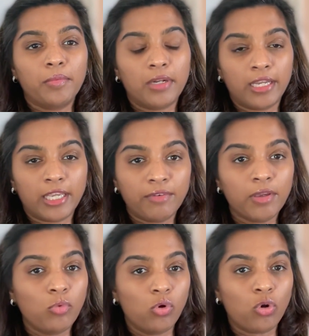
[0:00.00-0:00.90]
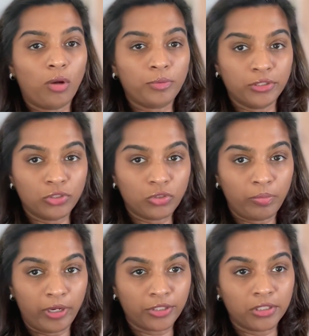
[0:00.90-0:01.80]
like giving more options to
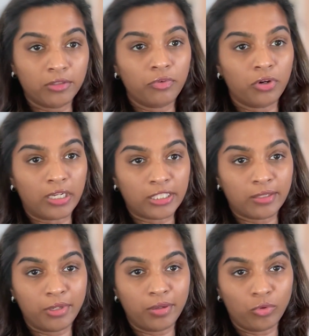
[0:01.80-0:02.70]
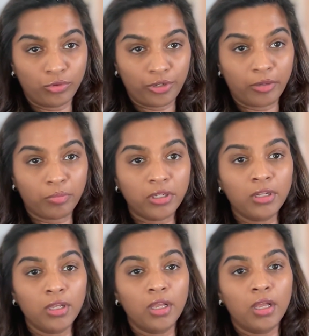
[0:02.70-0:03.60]
patient for accepting more treatment,